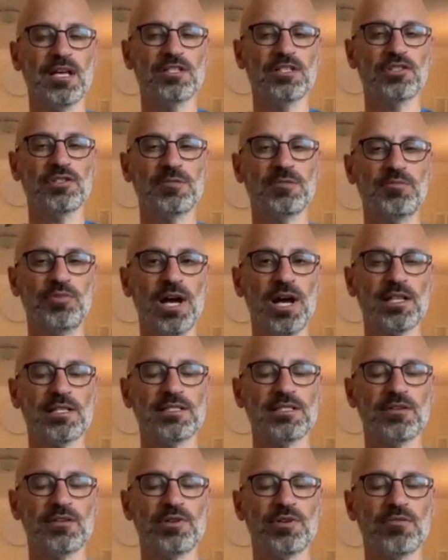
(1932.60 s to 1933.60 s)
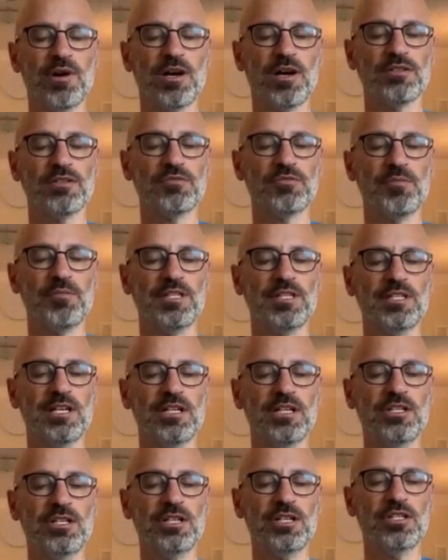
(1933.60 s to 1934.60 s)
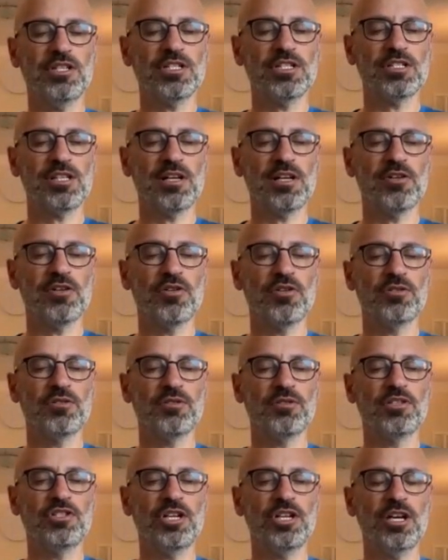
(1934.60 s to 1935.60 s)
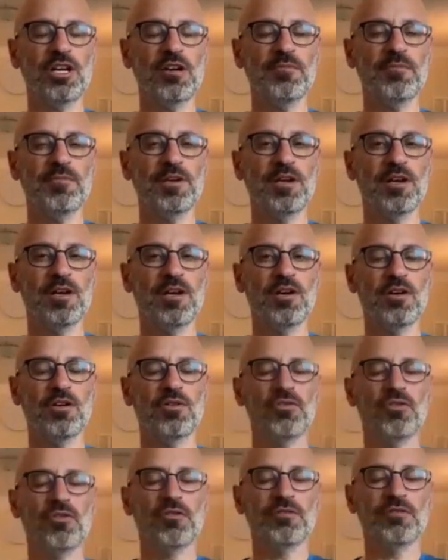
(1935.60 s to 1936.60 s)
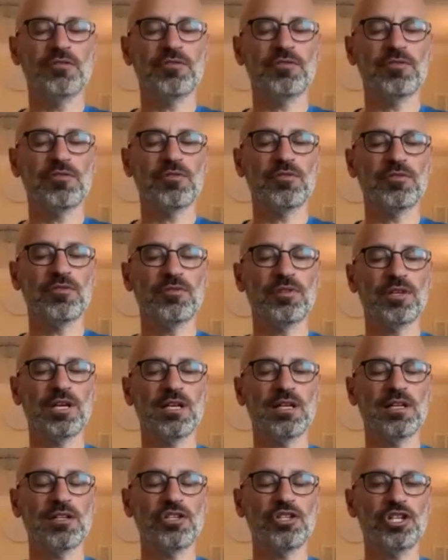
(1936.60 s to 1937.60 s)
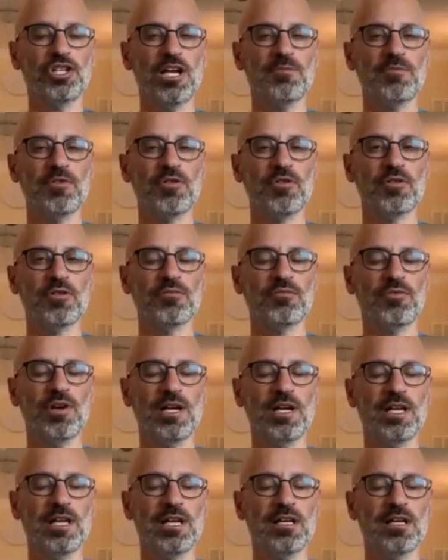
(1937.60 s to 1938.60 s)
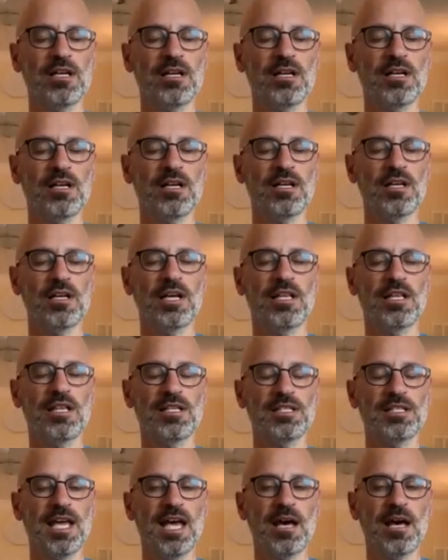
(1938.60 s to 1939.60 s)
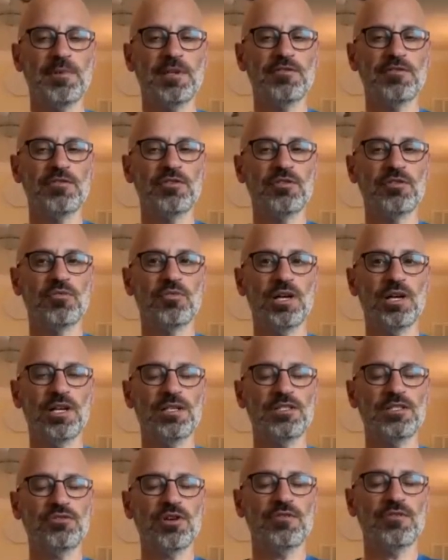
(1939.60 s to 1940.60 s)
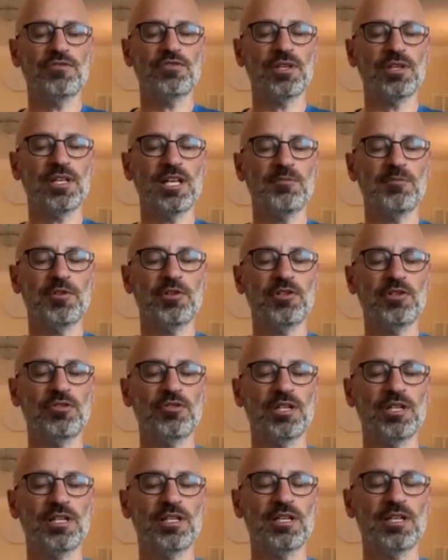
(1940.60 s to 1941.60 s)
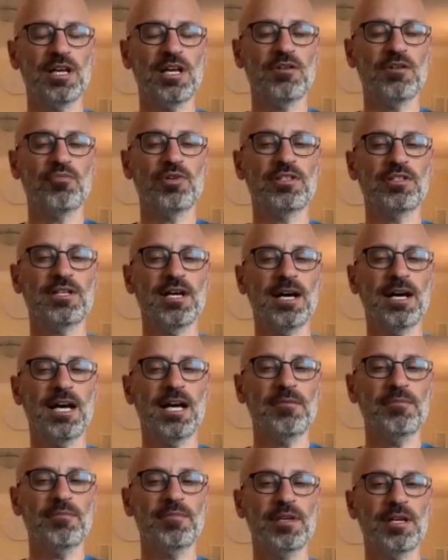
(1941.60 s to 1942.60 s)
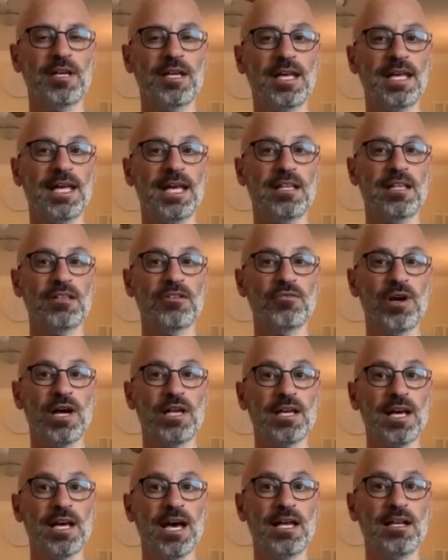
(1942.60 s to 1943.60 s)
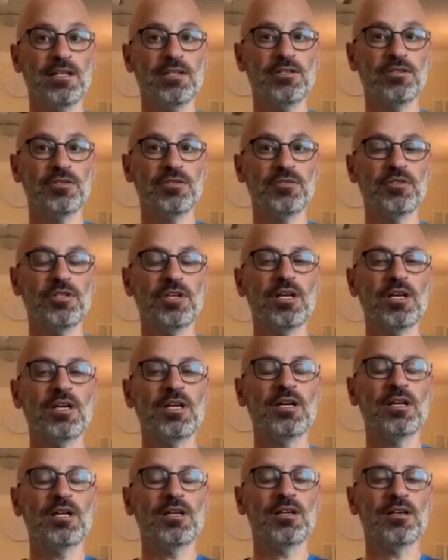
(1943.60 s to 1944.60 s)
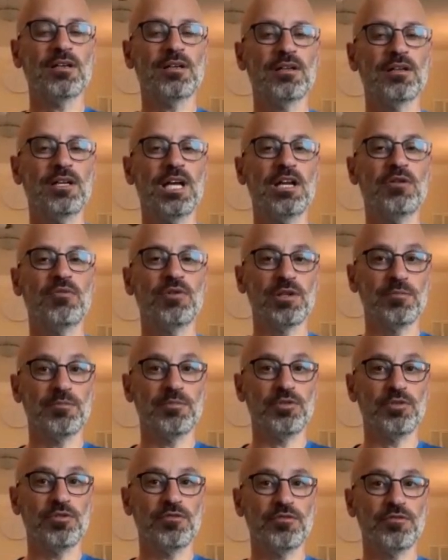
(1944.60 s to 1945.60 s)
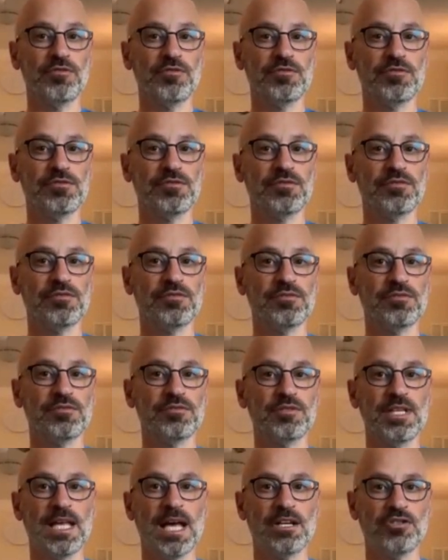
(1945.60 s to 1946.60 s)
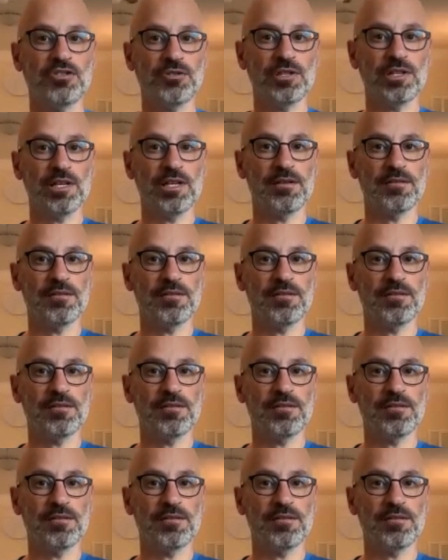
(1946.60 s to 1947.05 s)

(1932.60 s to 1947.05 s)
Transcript: So it's a practice that requires repetition, just like going to the gym, going for getting in shape, going running. It doesn't happen if you do it once. You have to keep on doing it. And with time and the right attitude, it will improve naturally,